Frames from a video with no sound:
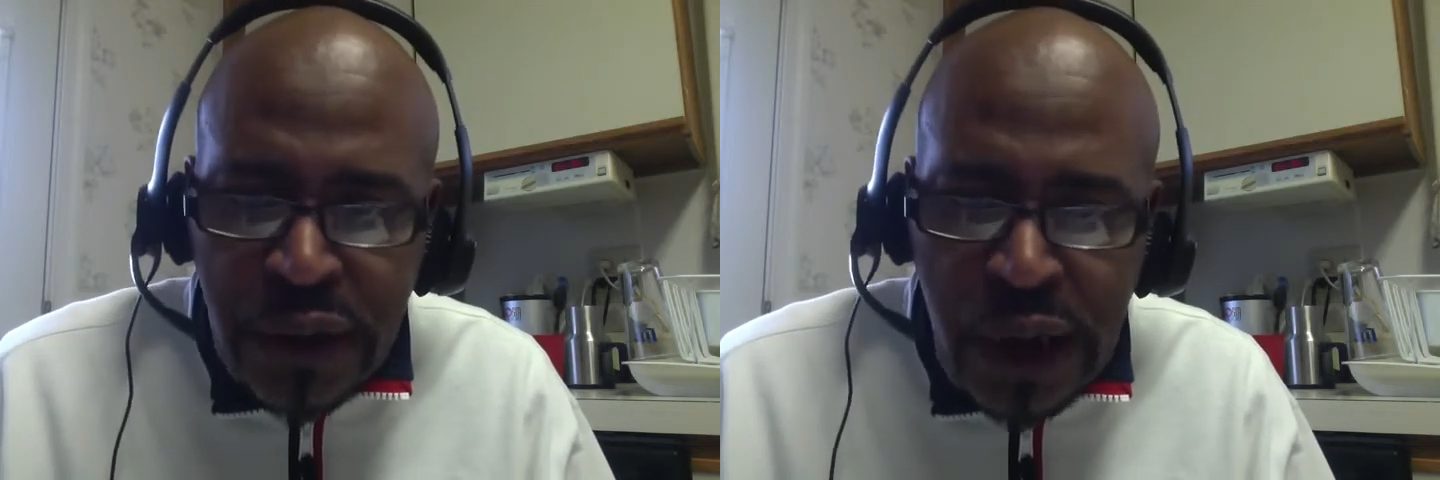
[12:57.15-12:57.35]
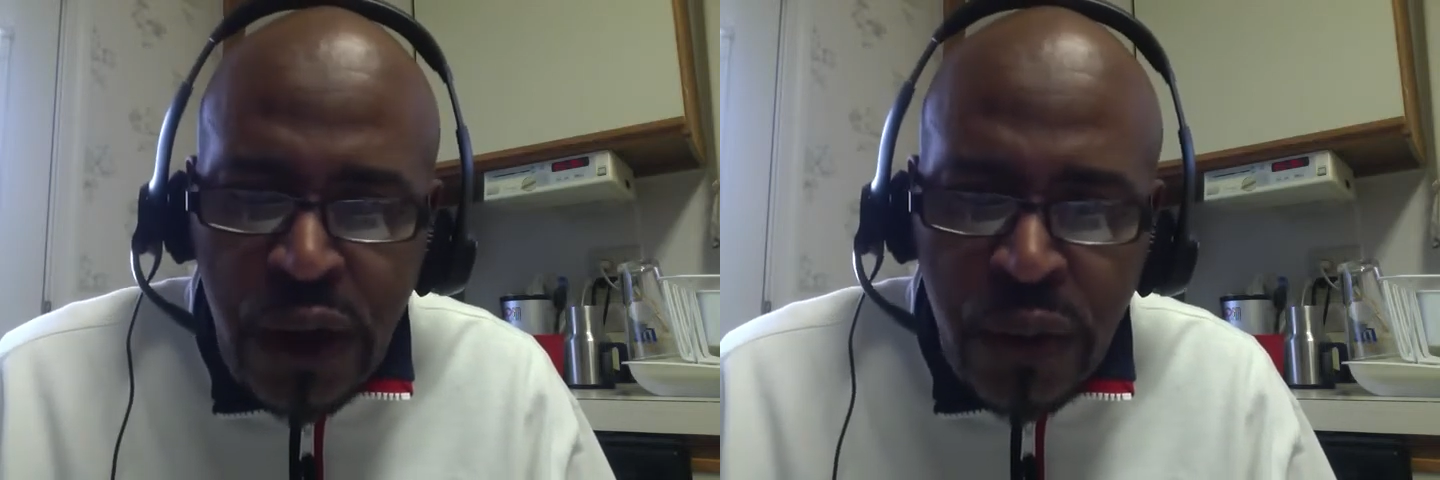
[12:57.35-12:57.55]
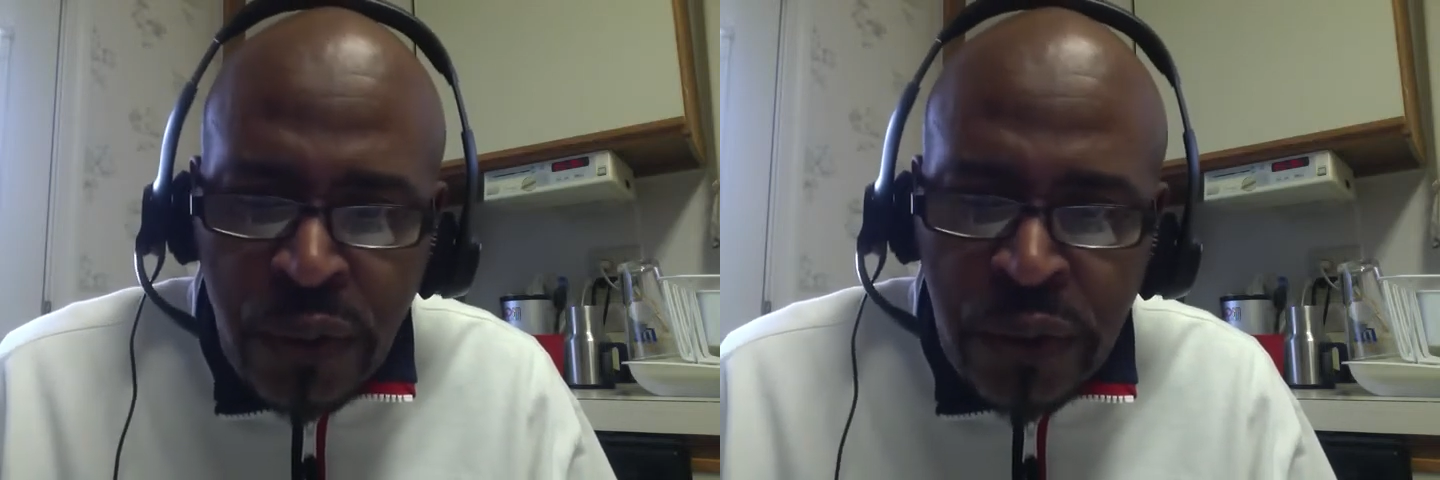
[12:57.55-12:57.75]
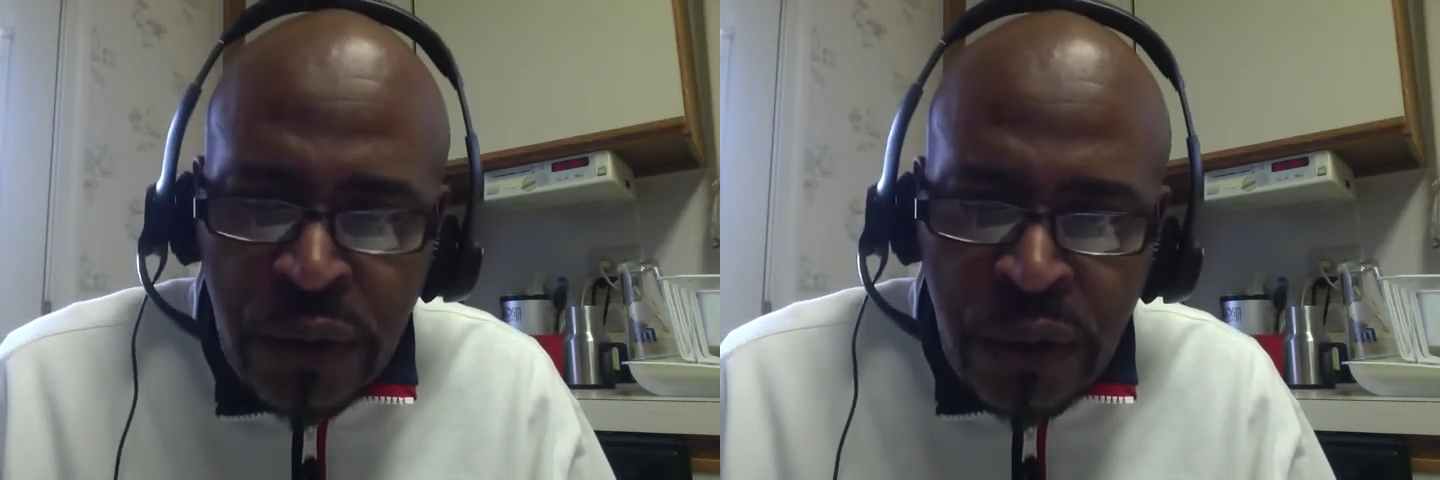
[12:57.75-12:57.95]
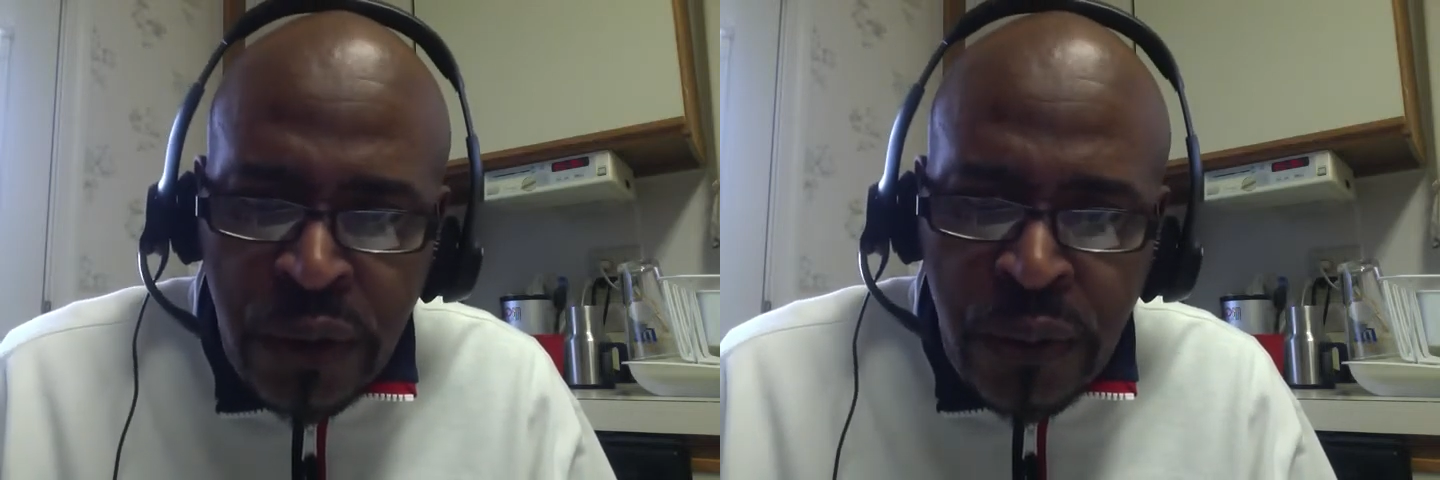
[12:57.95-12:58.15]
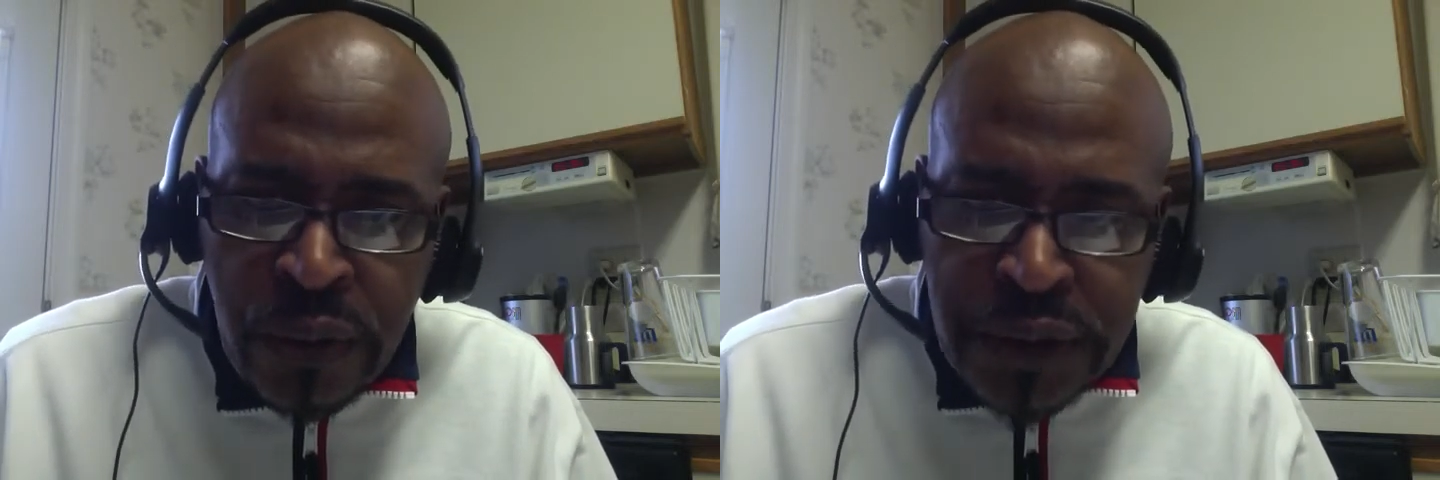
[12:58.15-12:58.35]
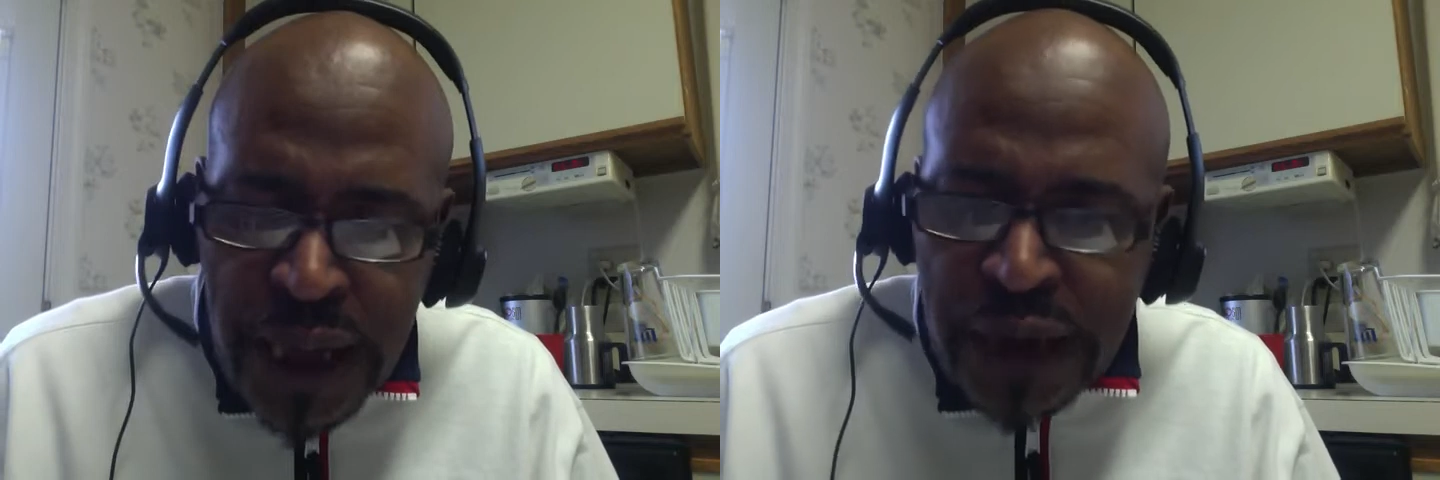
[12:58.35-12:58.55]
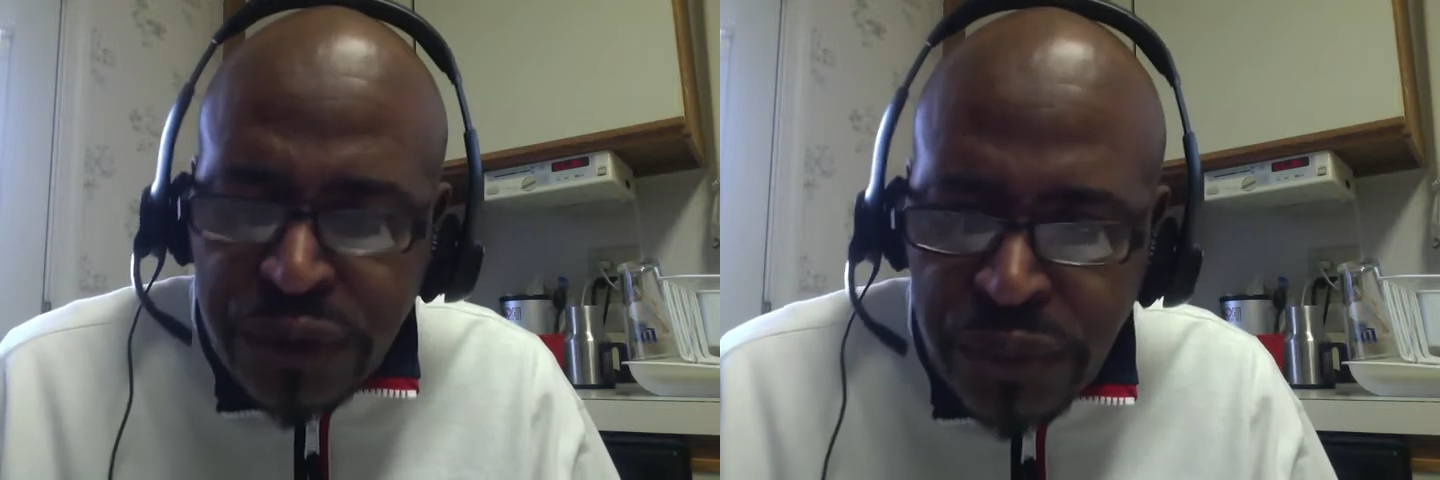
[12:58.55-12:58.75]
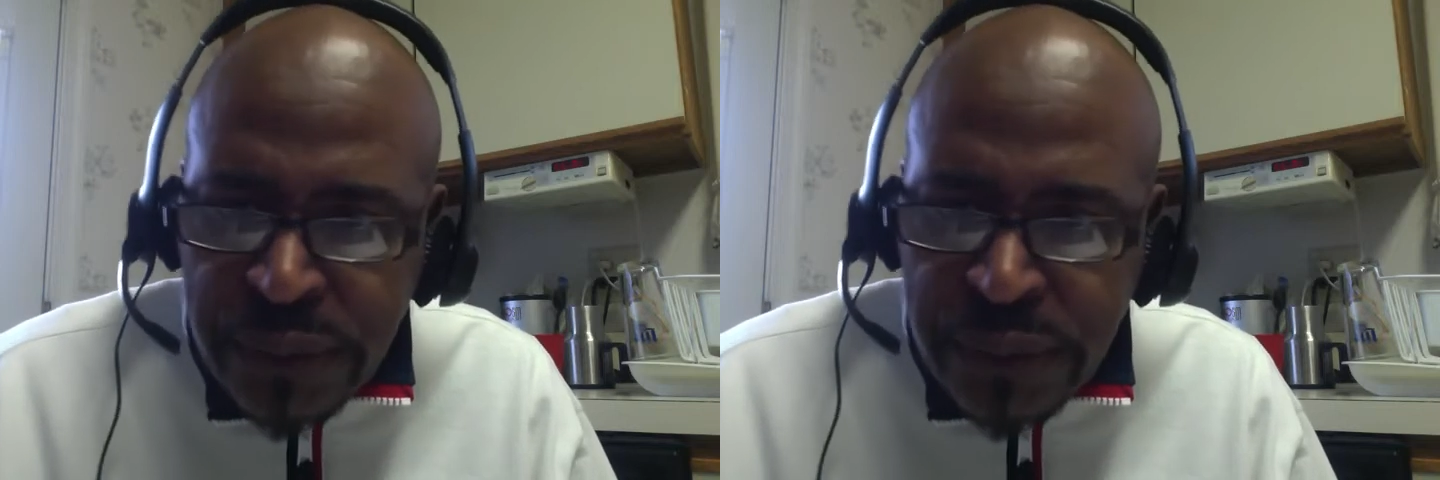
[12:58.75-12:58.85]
children don't live here,